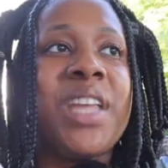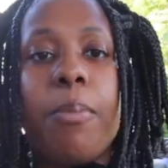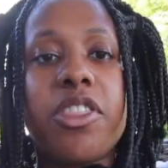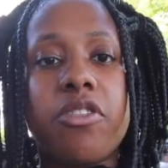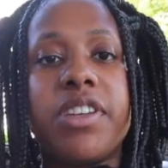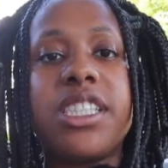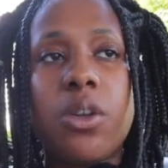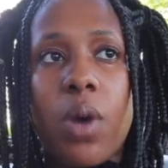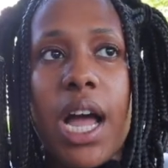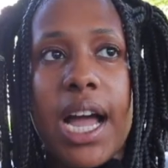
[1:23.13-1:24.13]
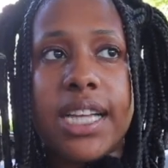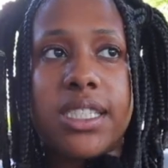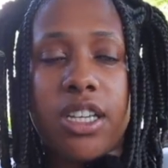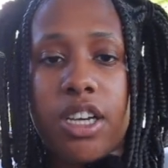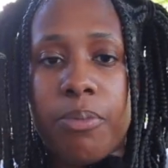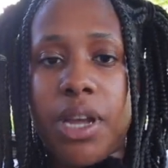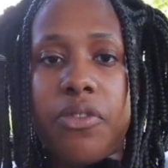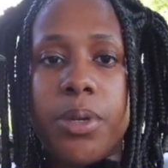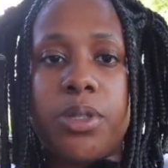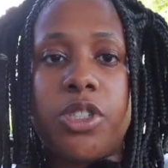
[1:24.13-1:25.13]
But the reason why I took a break
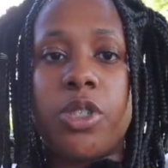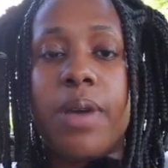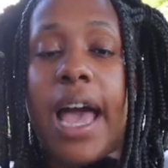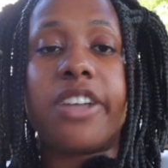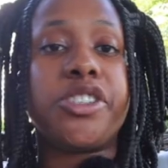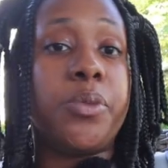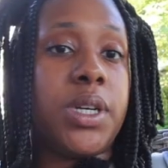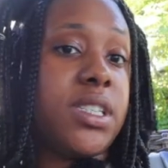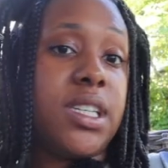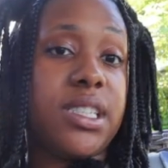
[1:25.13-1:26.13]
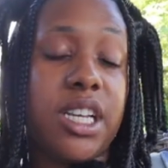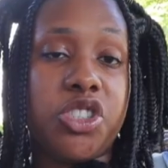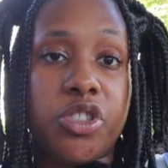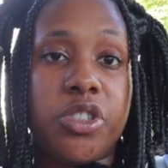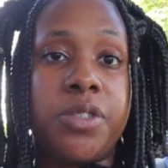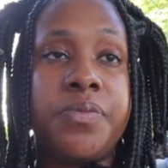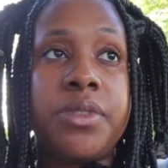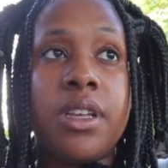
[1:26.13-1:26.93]
from YouTube actually wasn't intentional.